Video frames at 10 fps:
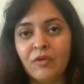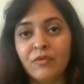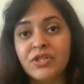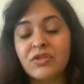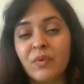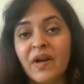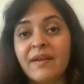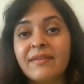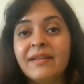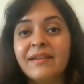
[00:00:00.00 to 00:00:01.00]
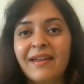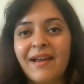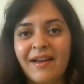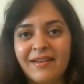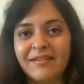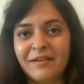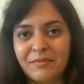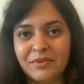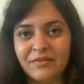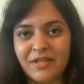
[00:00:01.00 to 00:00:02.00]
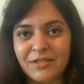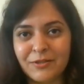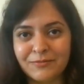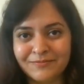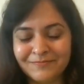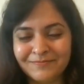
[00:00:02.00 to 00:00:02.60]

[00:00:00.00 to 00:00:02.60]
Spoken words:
which is where I think AI can come to the rescue.